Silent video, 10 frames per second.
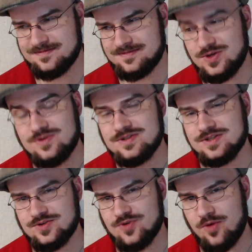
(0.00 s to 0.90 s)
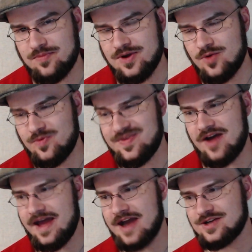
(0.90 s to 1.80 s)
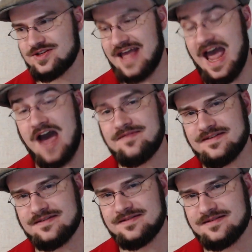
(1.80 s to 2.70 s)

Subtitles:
use the trope without actually having,